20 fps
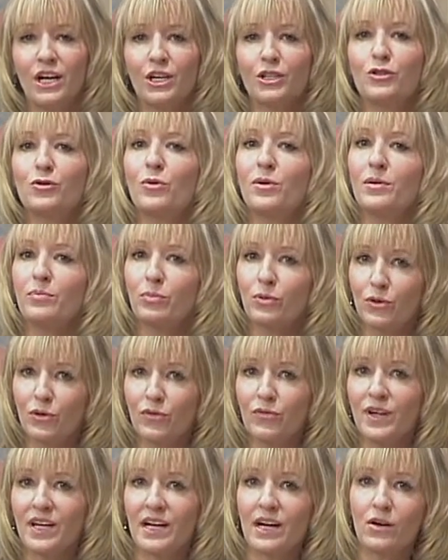to
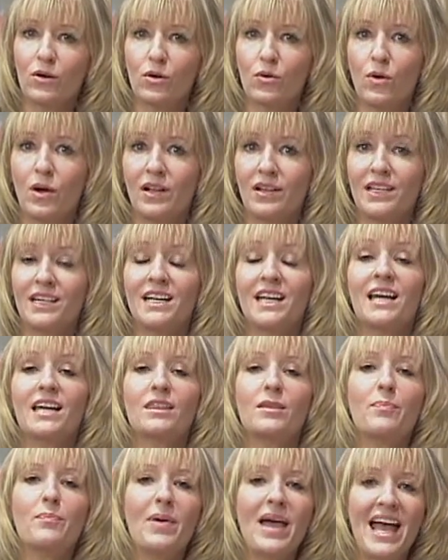improving air quality at
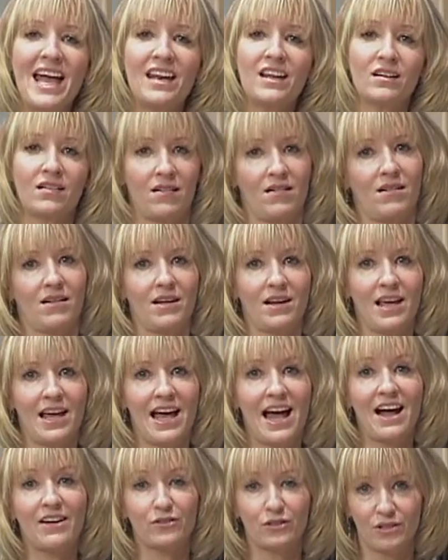the Pentagon
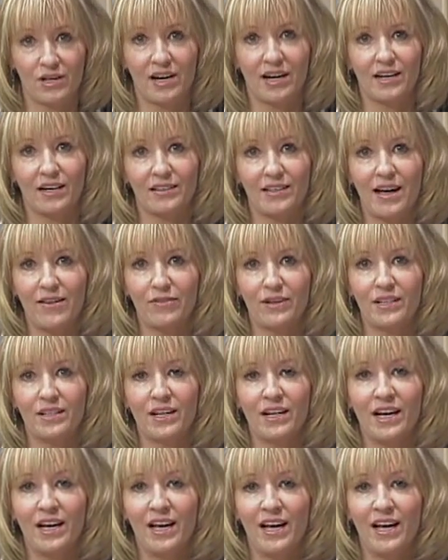after 9/11.